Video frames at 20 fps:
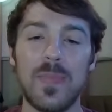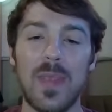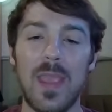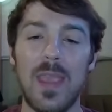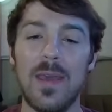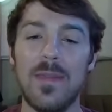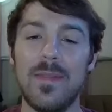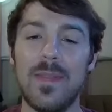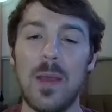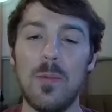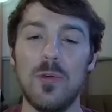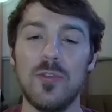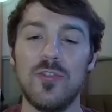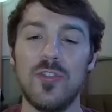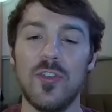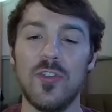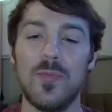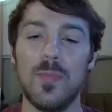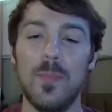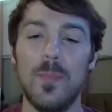and that will
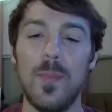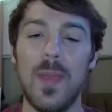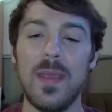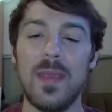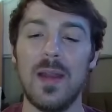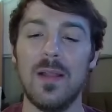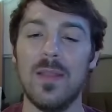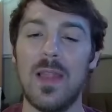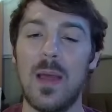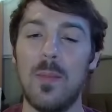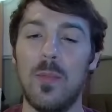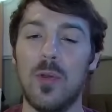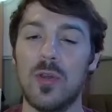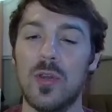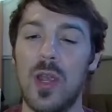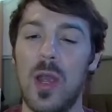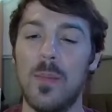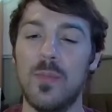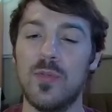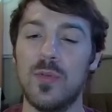just make it a lot more
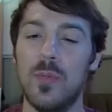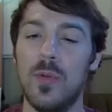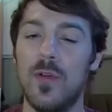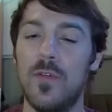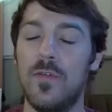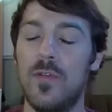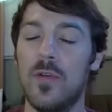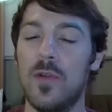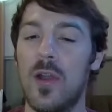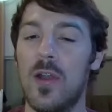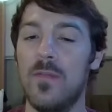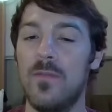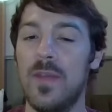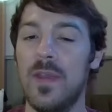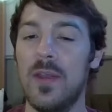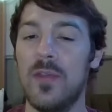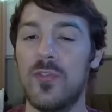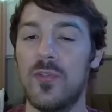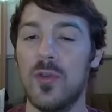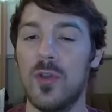comfortable for our
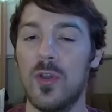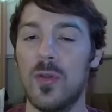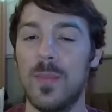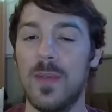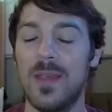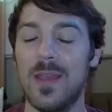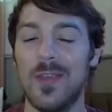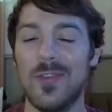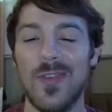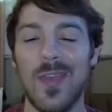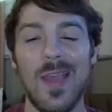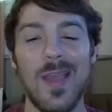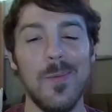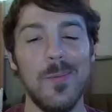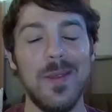Venusaur because